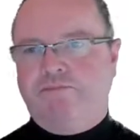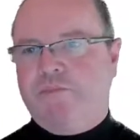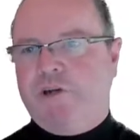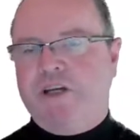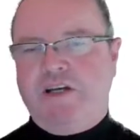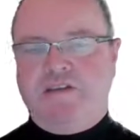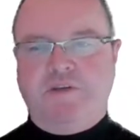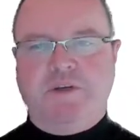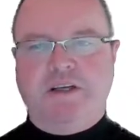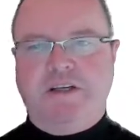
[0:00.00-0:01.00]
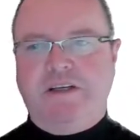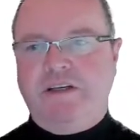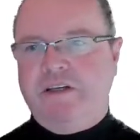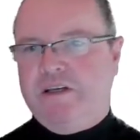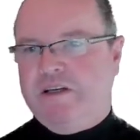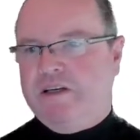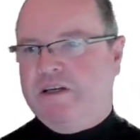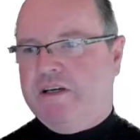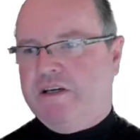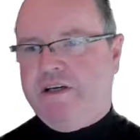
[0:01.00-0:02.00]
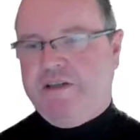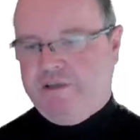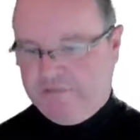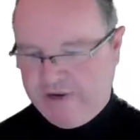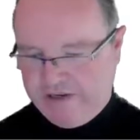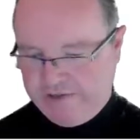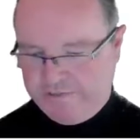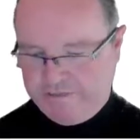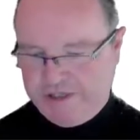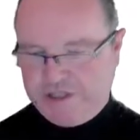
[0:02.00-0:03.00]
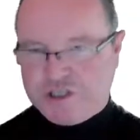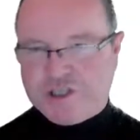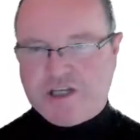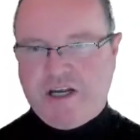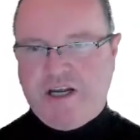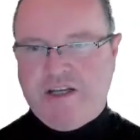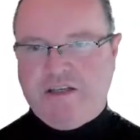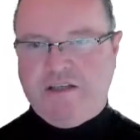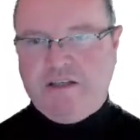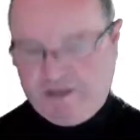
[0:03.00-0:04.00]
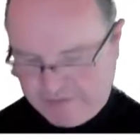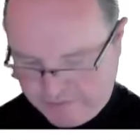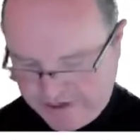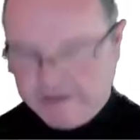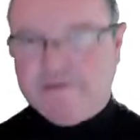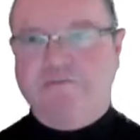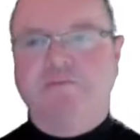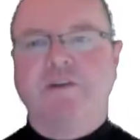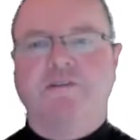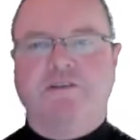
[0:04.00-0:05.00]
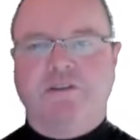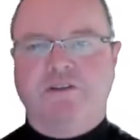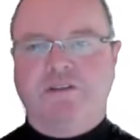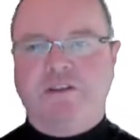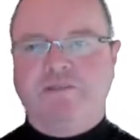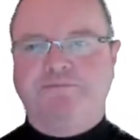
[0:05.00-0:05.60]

Okay, so we're getting a random pitch and a random velocity,